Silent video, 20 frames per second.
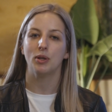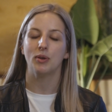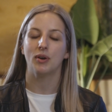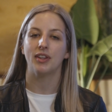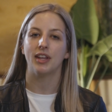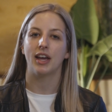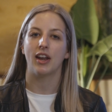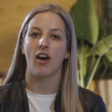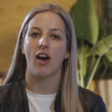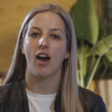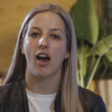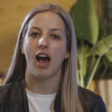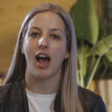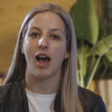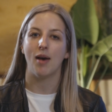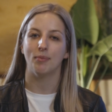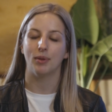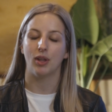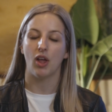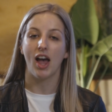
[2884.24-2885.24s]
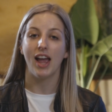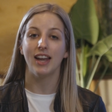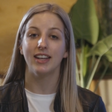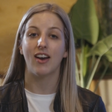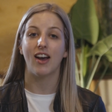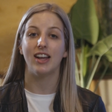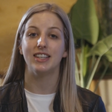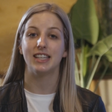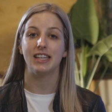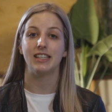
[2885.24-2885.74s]
you on that line,
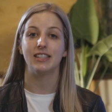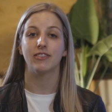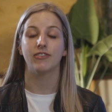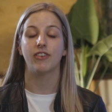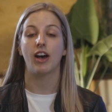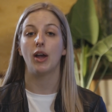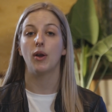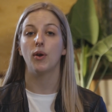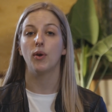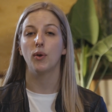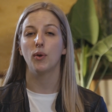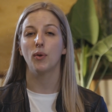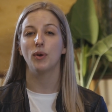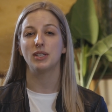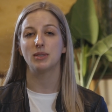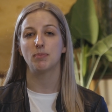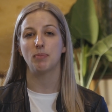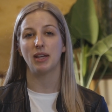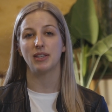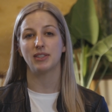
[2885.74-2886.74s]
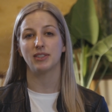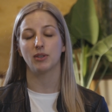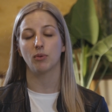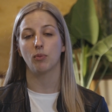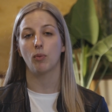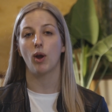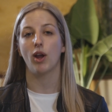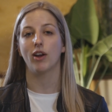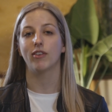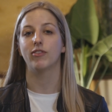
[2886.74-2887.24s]
identify who it's best to
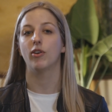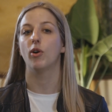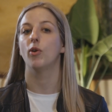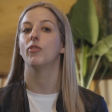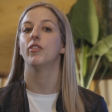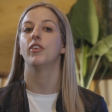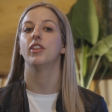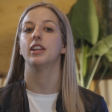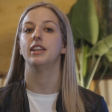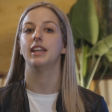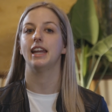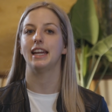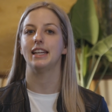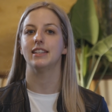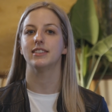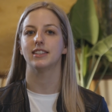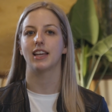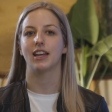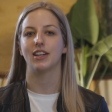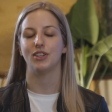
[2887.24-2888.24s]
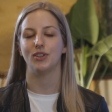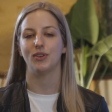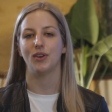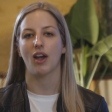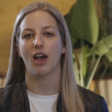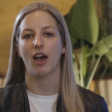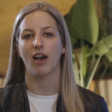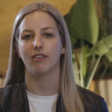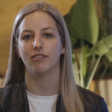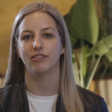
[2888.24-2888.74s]
work for the needs that you
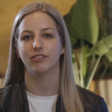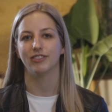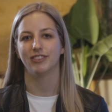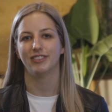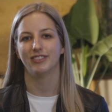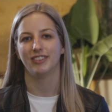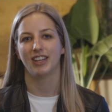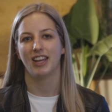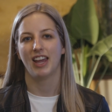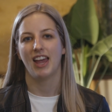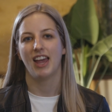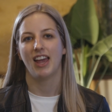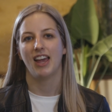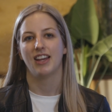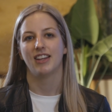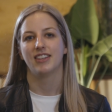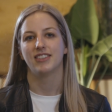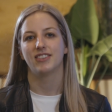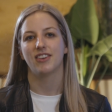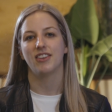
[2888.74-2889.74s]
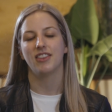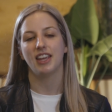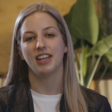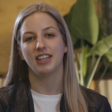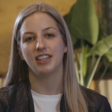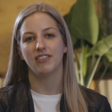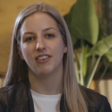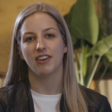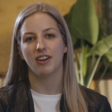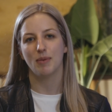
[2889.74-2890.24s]
have. So
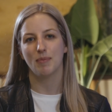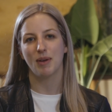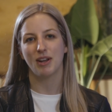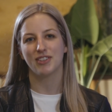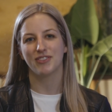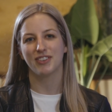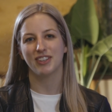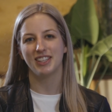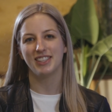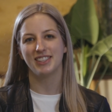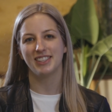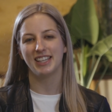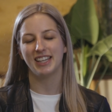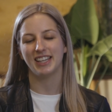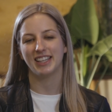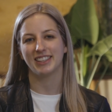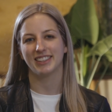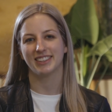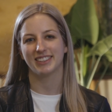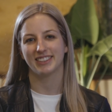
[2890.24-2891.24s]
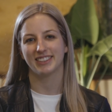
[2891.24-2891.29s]
thank you very much for listening.